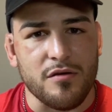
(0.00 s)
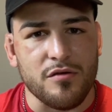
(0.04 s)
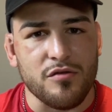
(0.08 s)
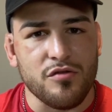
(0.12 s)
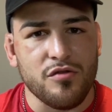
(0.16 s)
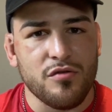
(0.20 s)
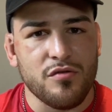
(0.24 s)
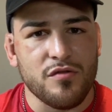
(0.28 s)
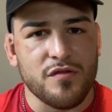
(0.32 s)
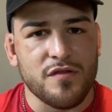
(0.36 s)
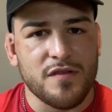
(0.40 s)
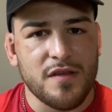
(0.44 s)

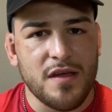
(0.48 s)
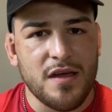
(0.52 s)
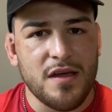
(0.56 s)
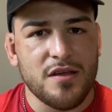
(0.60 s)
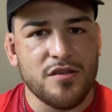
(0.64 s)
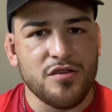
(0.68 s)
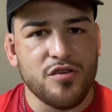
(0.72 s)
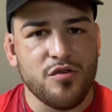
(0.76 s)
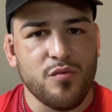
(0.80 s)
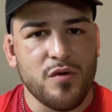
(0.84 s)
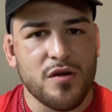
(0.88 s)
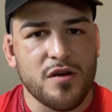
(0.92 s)
You're
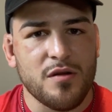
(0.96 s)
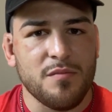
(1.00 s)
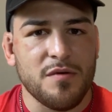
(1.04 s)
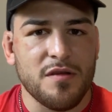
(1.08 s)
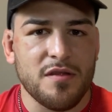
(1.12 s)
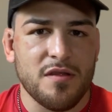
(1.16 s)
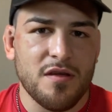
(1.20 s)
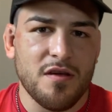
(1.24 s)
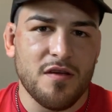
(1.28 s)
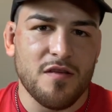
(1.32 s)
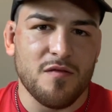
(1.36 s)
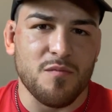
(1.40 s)
saying you want to be
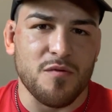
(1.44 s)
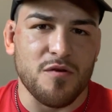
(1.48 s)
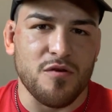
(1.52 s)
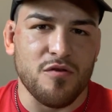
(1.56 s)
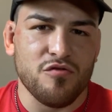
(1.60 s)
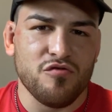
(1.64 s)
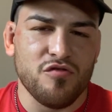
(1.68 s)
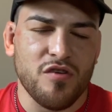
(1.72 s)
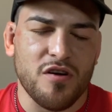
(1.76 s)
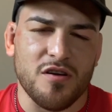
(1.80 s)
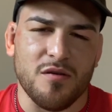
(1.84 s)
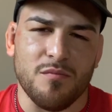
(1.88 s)
this, but
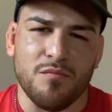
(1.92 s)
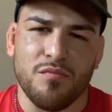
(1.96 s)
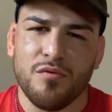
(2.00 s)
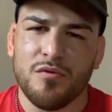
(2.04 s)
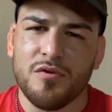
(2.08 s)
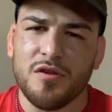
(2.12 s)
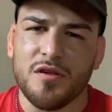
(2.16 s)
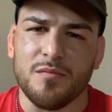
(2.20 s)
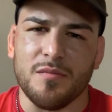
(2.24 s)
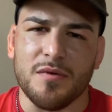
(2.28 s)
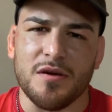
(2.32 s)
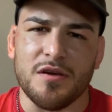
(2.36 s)
you're trying to
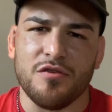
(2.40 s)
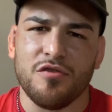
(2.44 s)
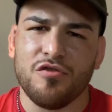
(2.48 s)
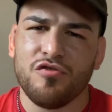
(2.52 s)
bully me.